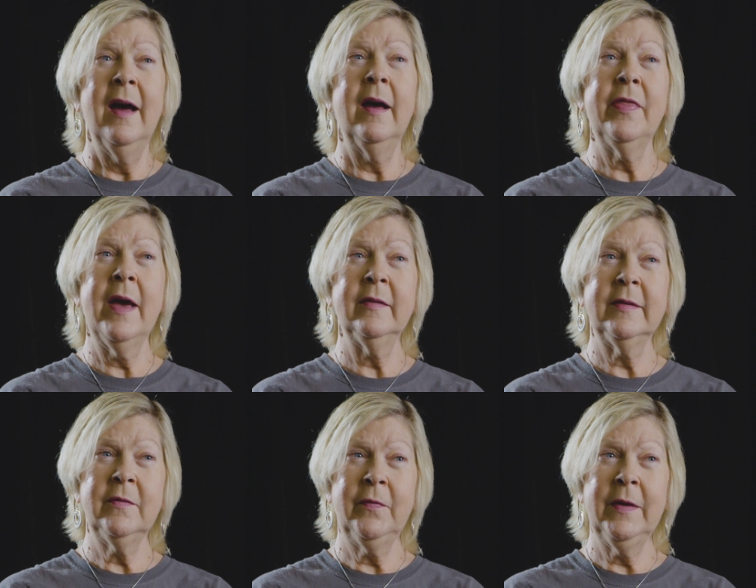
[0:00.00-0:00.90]

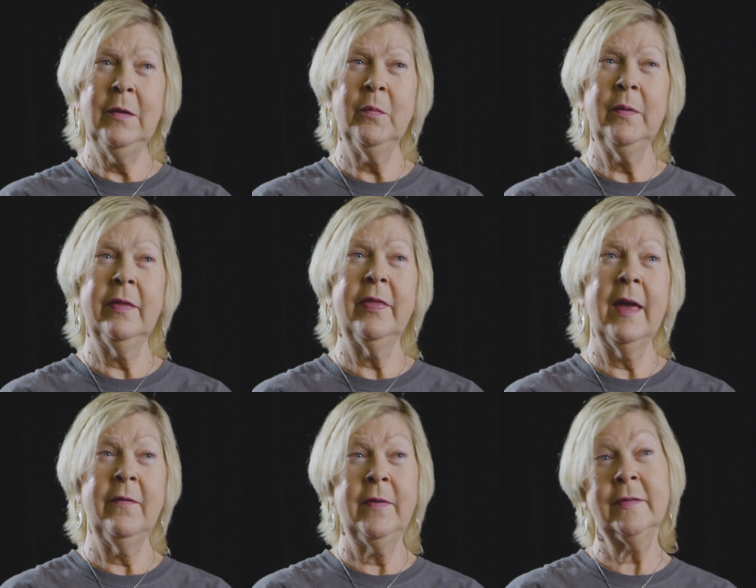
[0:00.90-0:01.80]
1,000 feet with
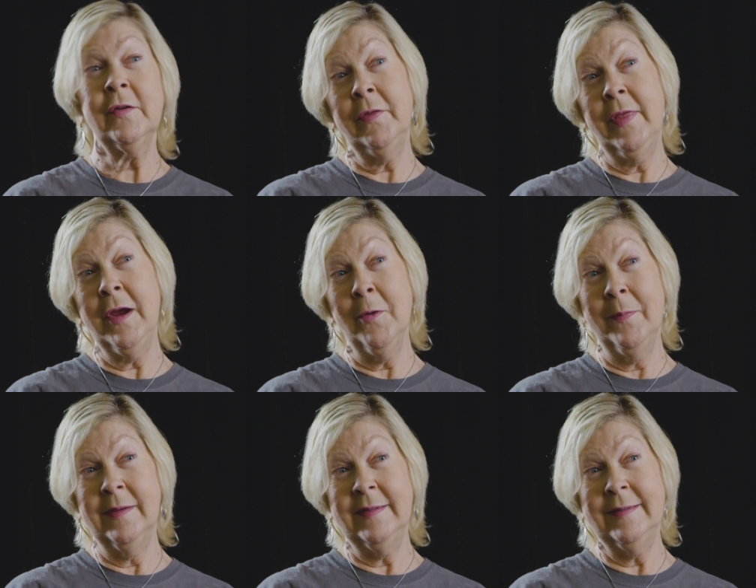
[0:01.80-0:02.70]
a physical
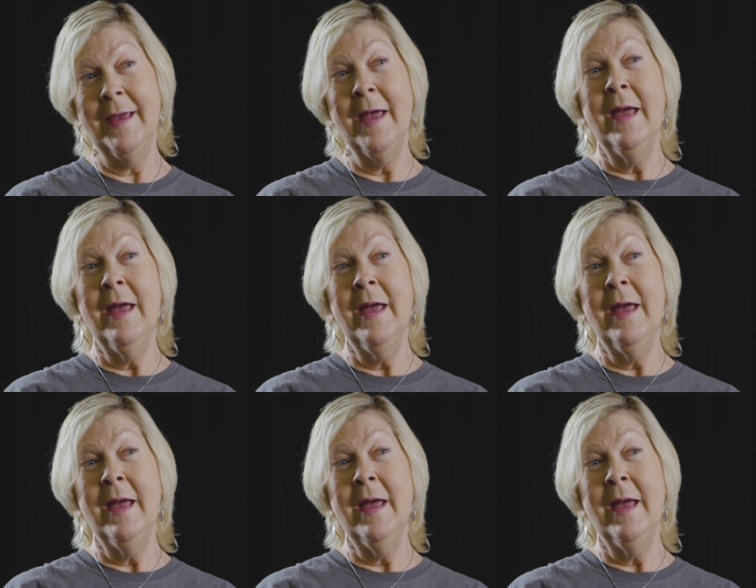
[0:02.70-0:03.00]
therapist